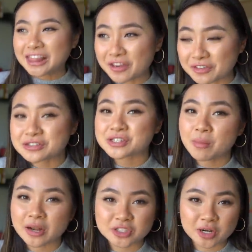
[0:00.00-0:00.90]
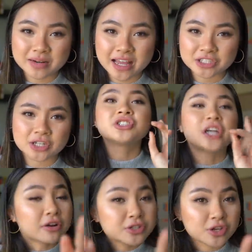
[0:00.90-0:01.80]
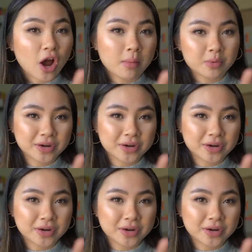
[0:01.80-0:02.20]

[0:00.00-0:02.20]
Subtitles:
I love you so much, DarmaNATION. Shout out to the comment